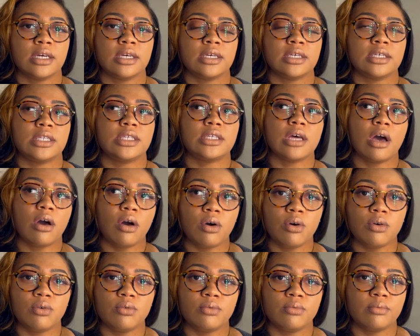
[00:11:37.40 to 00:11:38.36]
So
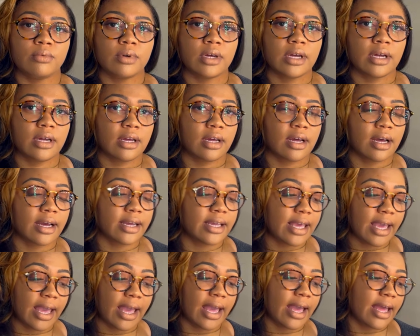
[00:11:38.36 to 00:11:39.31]

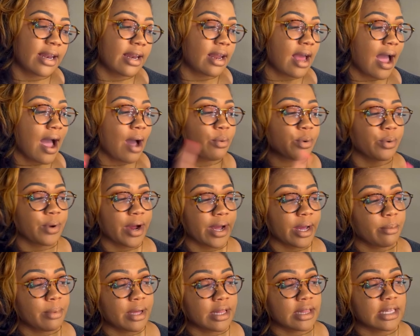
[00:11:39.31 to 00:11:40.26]
again, I would
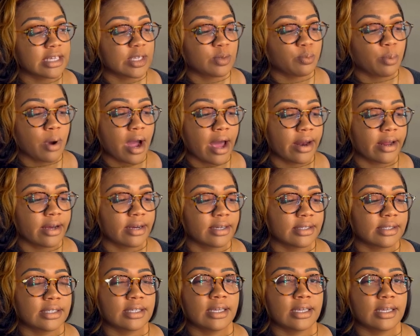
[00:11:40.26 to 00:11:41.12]
recommend this product.